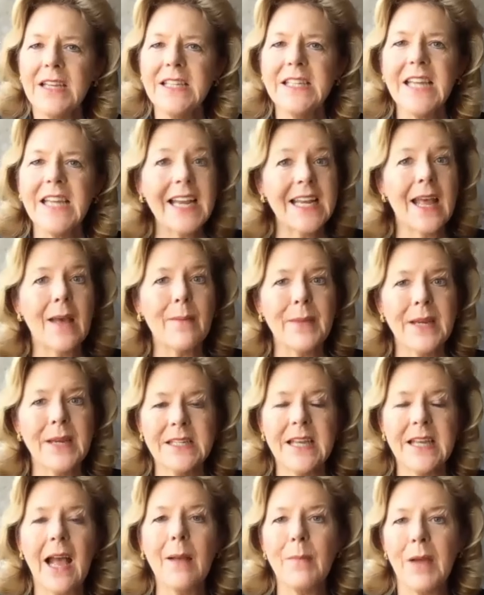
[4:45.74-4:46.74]
dynamic
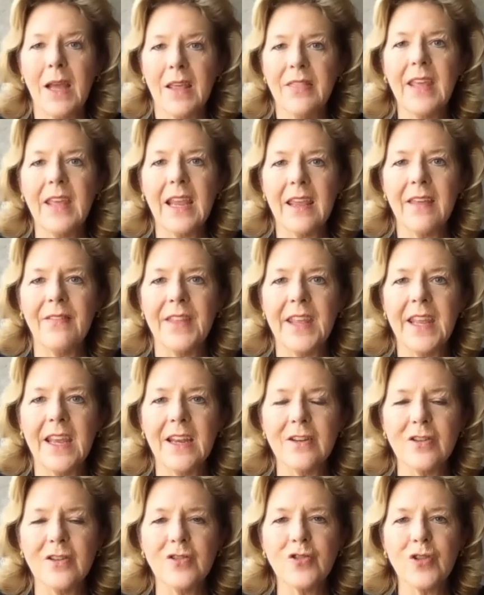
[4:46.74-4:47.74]
time, I think, in the
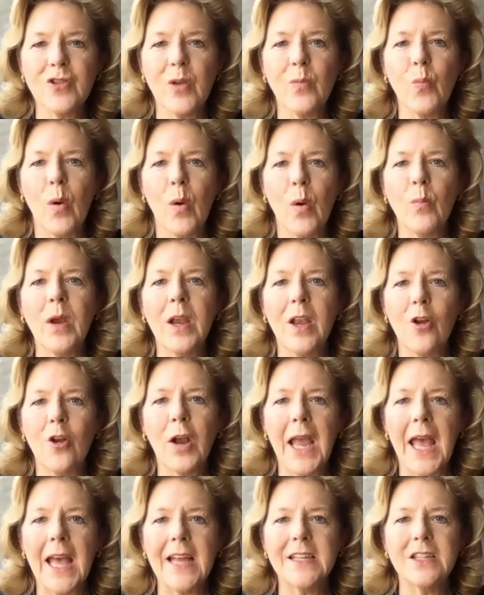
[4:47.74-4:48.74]
industry when we
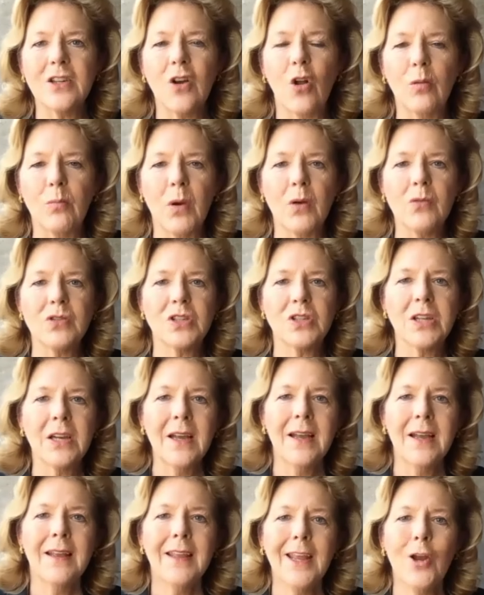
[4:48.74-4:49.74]
look at almost
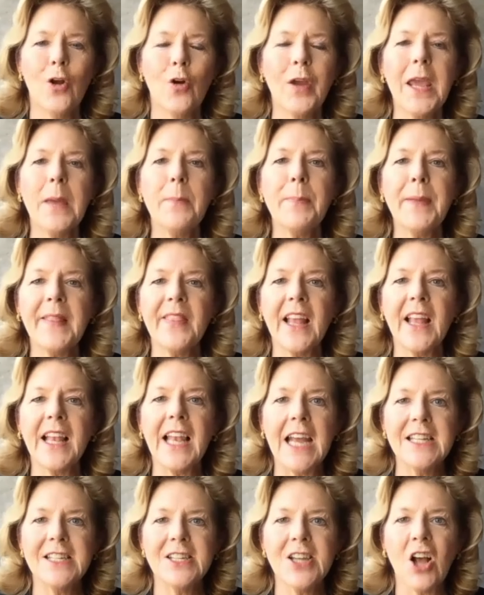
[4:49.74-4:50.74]
you know keeping the
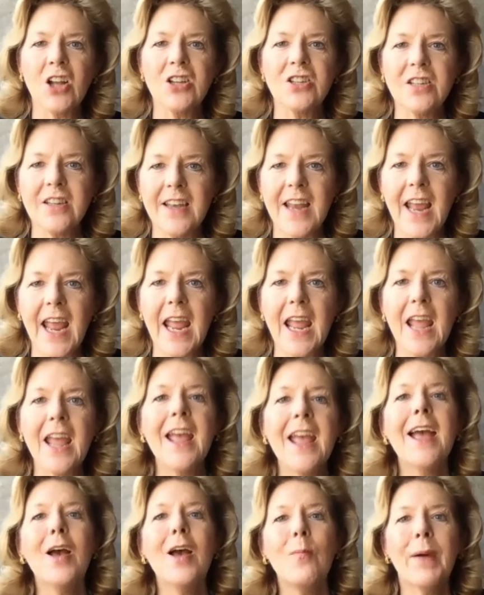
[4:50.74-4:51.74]
lights on today,
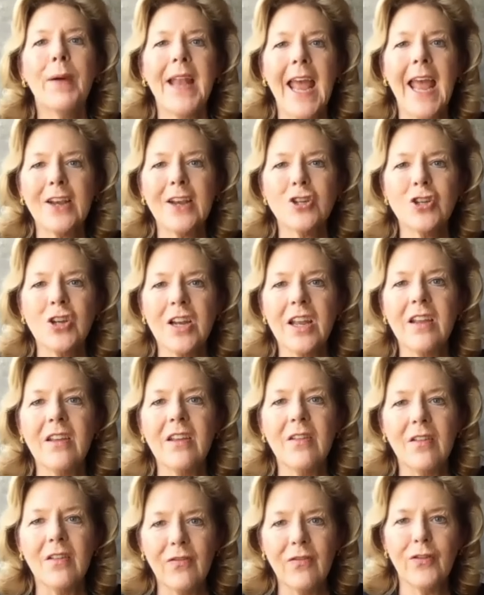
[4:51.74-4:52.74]
but
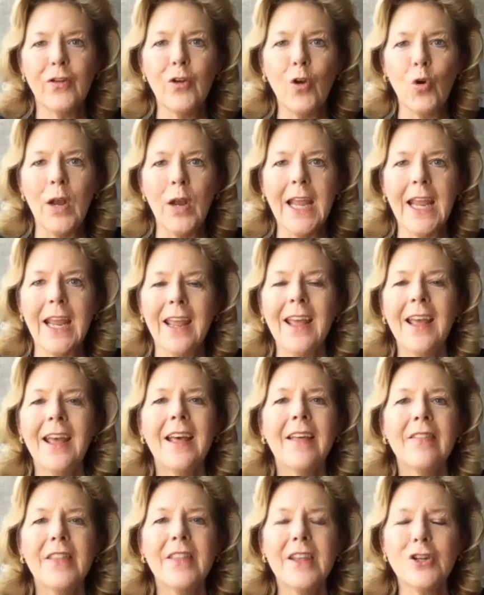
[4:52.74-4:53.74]
actually fueling
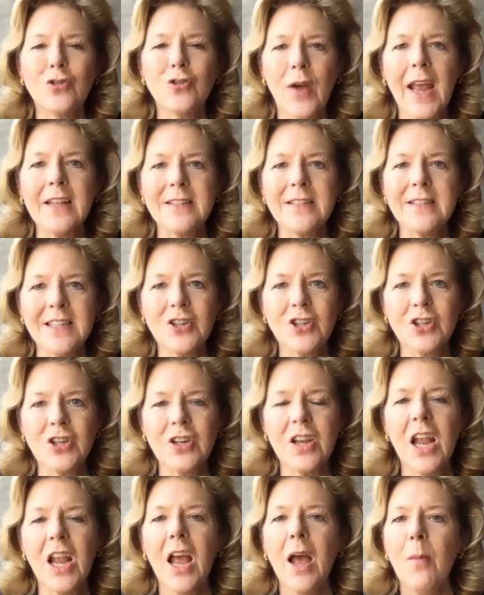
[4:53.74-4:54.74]
the
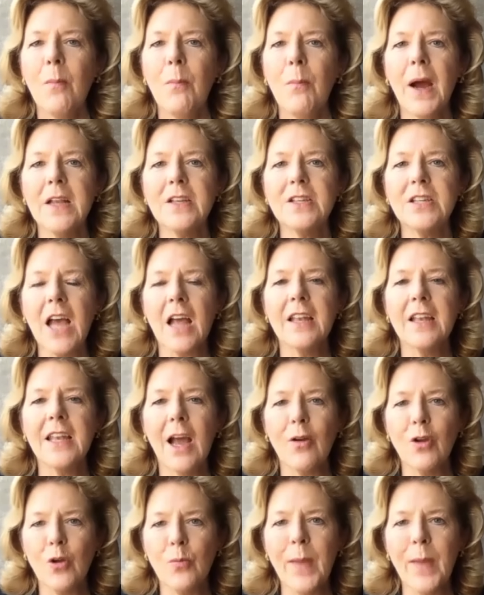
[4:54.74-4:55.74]
transition. But
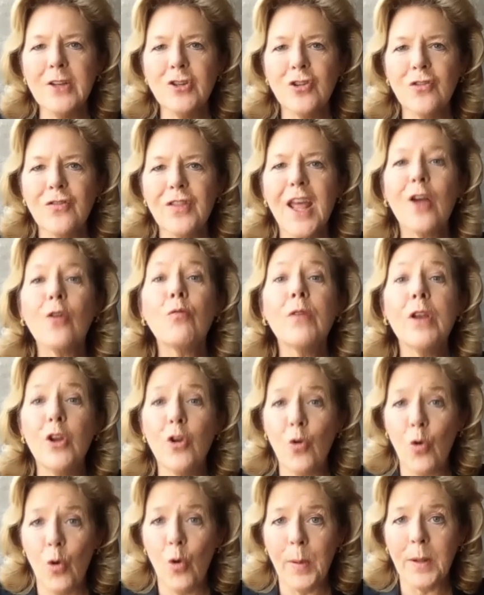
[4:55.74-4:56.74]
now you mentioned they're
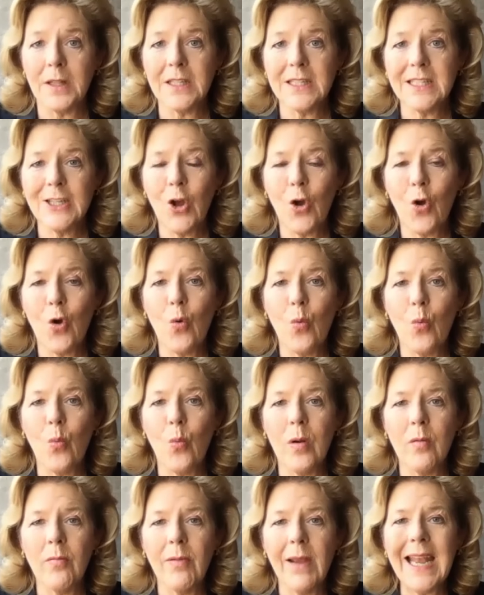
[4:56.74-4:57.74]
renewables, so
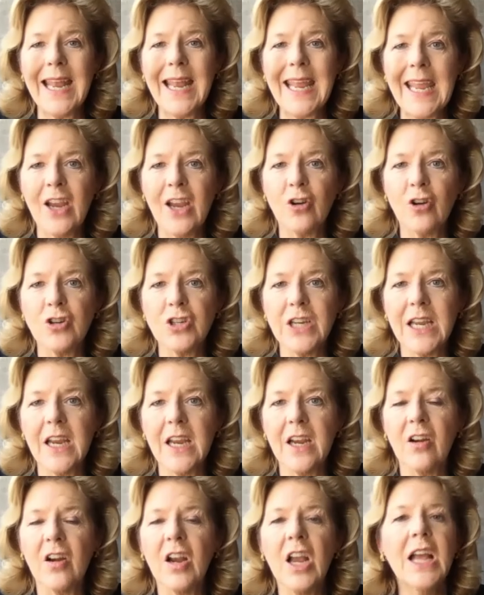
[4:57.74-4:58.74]
we're really eager to
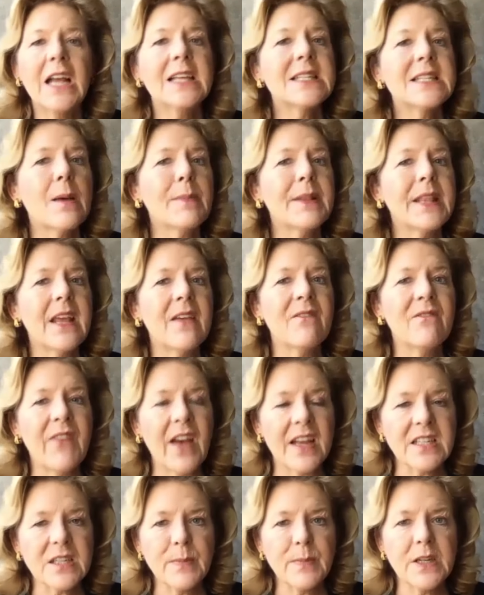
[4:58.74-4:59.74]
hear some of the
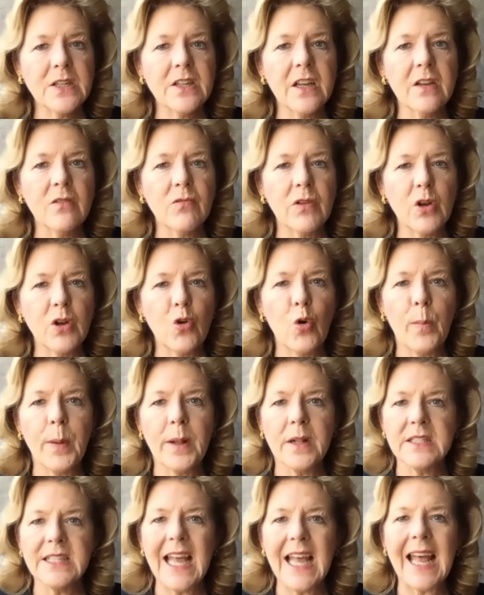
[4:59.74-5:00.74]
investment in
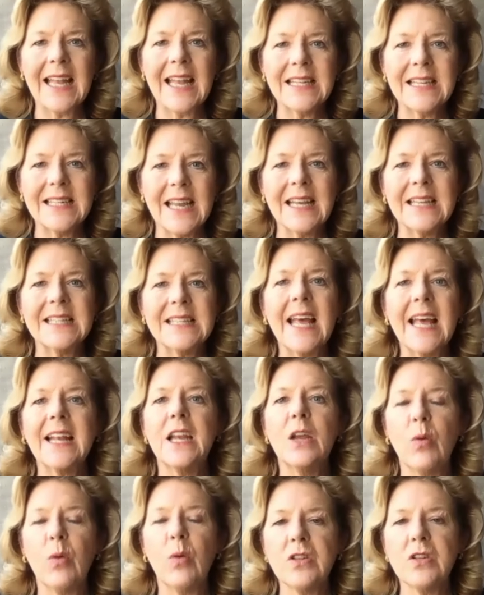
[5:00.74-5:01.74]
renewables and
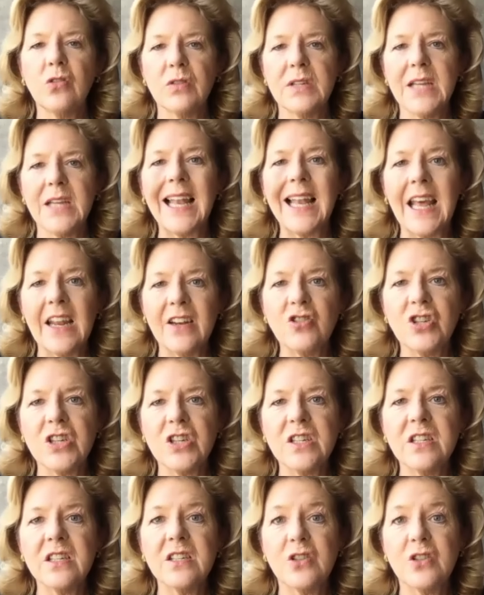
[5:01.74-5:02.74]
exactly what Total
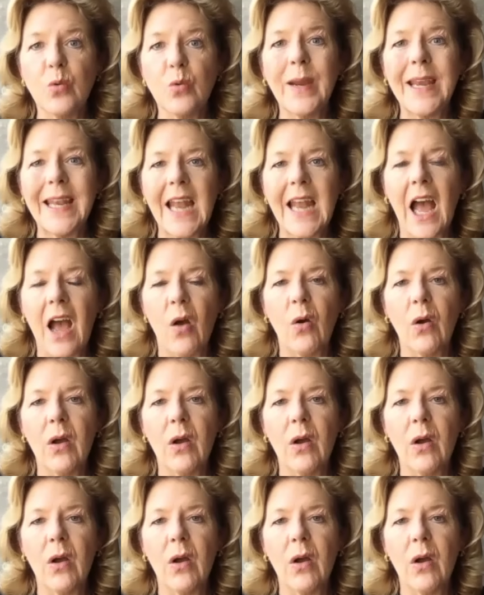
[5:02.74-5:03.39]
Energies is doing now